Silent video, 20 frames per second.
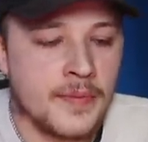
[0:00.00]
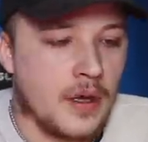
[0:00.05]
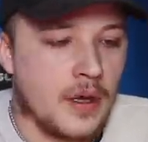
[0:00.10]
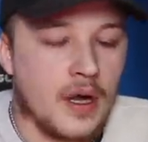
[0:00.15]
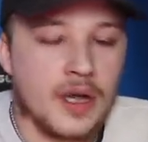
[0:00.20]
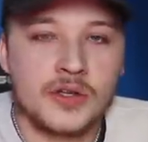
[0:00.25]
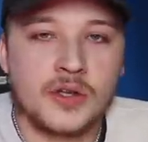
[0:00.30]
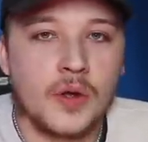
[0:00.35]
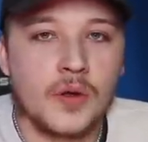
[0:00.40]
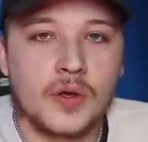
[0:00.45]

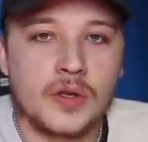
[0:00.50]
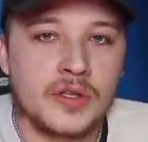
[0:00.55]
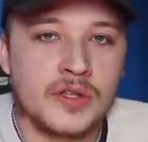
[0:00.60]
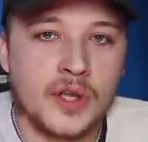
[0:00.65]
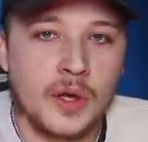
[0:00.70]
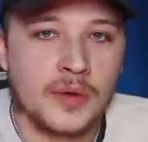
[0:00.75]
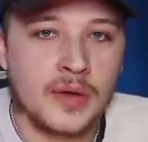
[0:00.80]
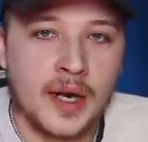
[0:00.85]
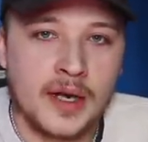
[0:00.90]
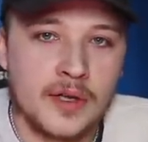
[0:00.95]
I don't
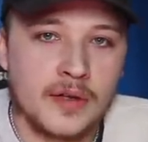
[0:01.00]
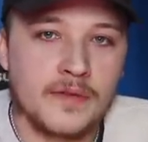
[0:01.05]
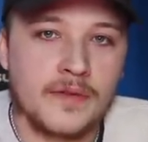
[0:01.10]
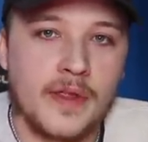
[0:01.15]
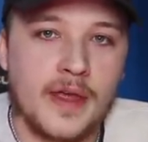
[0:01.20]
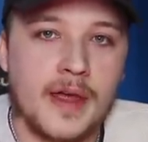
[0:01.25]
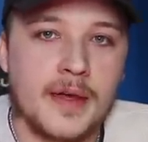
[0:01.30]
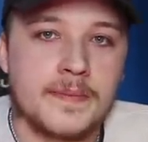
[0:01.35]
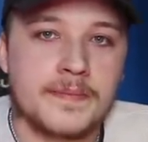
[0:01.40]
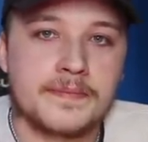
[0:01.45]
condone any of
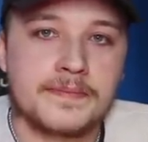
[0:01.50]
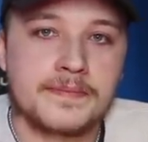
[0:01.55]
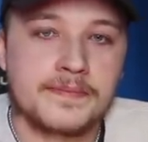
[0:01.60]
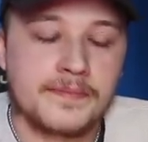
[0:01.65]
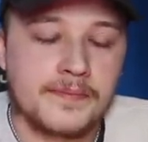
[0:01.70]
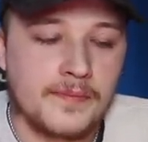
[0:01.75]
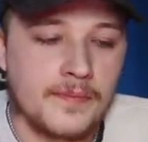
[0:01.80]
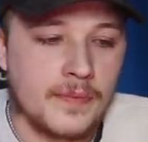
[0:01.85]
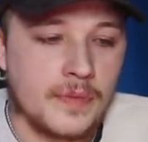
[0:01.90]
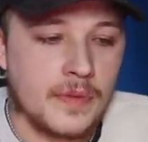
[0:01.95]
that,
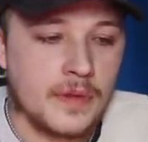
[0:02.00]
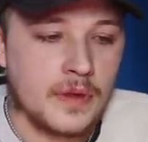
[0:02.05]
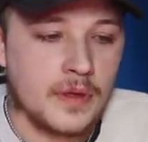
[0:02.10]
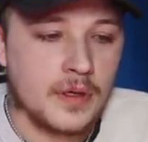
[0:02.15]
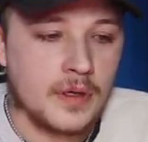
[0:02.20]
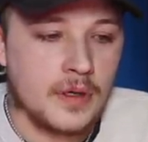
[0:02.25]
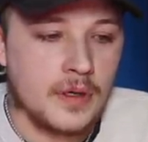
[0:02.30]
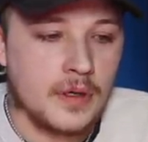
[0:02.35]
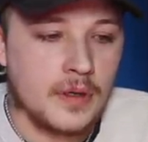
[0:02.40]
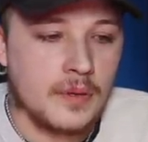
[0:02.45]

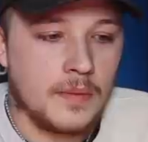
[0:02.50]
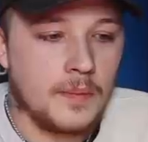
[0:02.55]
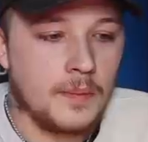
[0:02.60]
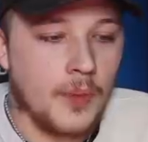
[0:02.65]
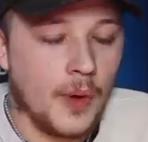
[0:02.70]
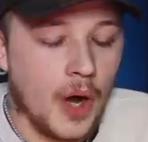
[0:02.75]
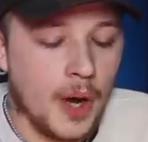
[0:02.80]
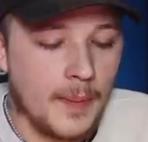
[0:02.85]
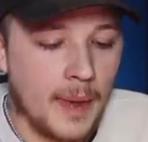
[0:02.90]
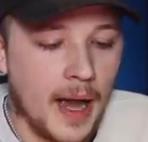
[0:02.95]

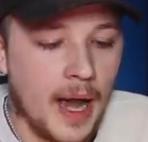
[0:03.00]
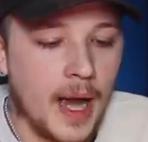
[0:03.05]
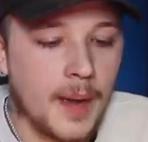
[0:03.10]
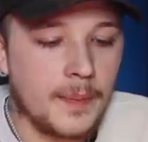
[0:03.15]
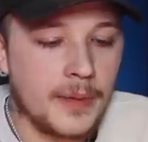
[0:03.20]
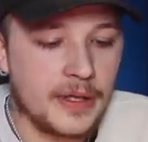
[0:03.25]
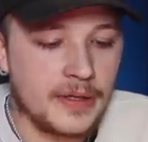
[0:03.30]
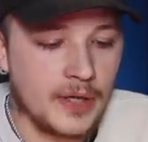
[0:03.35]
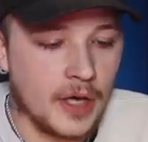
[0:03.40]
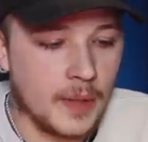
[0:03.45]
but I'm
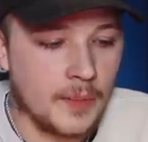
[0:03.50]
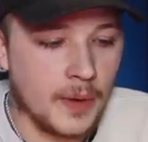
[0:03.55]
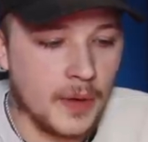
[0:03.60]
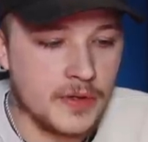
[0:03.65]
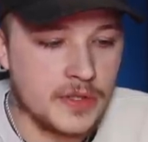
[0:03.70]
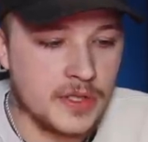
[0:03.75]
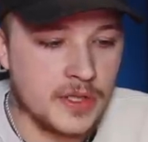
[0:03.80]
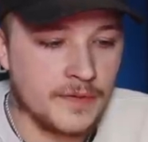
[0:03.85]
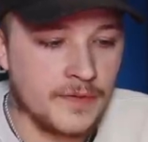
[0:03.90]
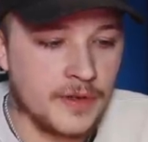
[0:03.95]
happy that I
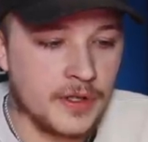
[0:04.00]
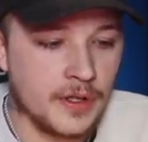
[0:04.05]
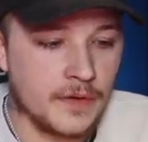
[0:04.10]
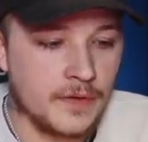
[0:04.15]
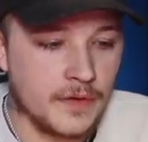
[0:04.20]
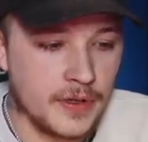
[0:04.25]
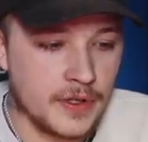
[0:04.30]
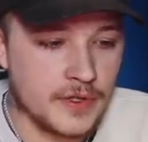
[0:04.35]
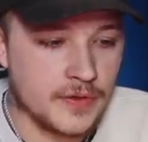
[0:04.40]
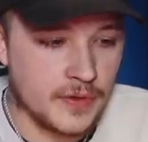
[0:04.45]
posted the video
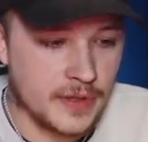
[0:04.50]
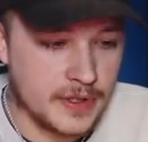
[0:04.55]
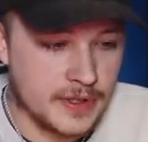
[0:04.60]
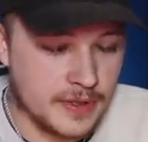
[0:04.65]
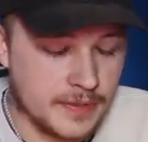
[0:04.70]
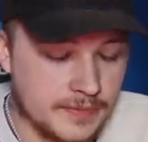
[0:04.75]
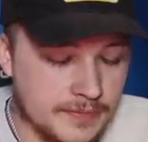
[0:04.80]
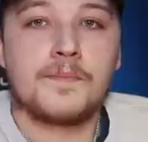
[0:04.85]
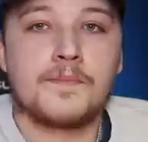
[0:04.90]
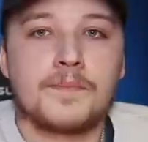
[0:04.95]
for this reason.